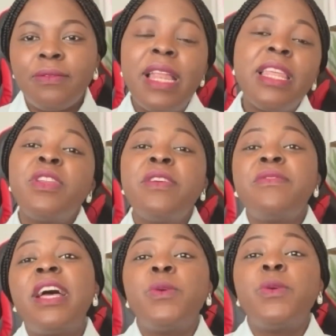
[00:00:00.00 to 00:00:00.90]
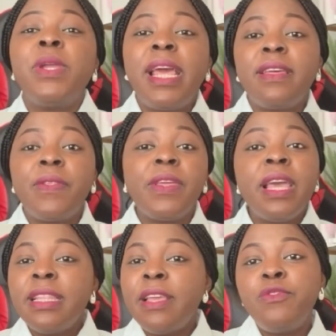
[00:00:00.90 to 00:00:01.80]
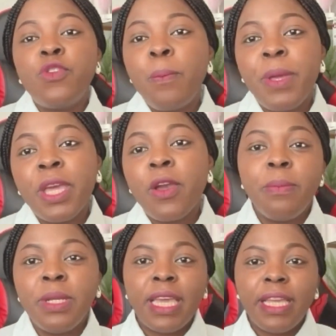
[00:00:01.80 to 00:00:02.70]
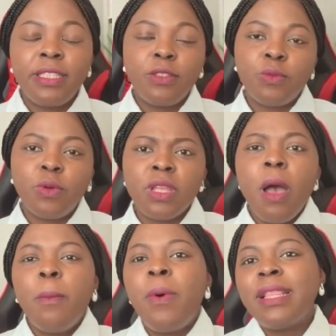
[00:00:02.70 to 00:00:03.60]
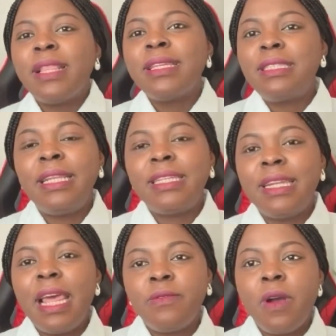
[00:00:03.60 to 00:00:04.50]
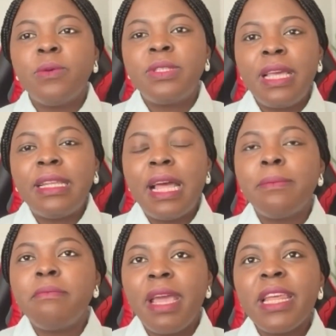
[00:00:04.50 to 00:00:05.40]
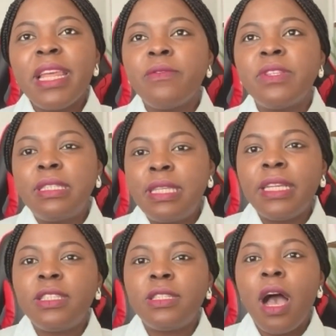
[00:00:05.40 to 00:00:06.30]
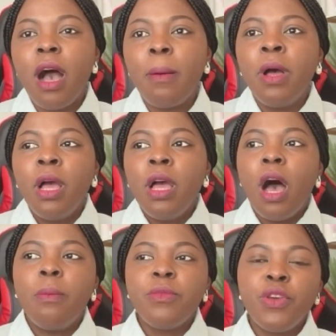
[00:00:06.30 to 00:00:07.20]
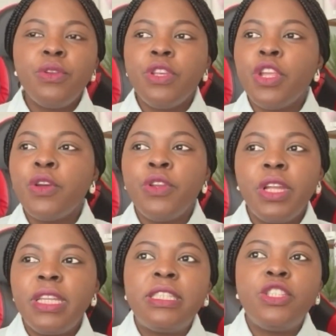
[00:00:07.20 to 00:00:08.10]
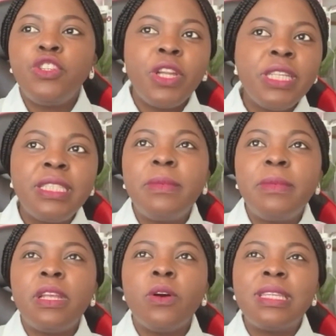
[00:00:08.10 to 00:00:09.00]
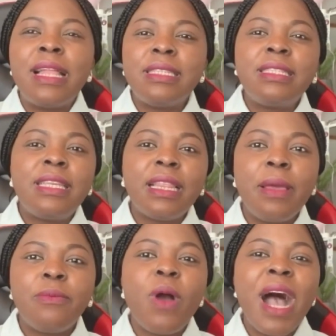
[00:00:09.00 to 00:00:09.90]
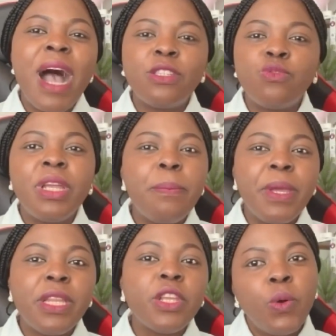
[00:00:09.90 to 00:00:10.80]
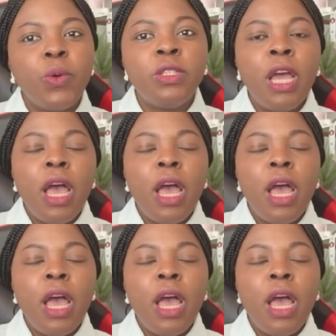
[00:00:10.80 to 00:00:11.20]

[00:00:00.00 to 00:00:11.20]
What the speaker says: And even if they're doing anything, they've not been communicating to us. But at the state level, I would say that many of the states unionism at the state level has really been good.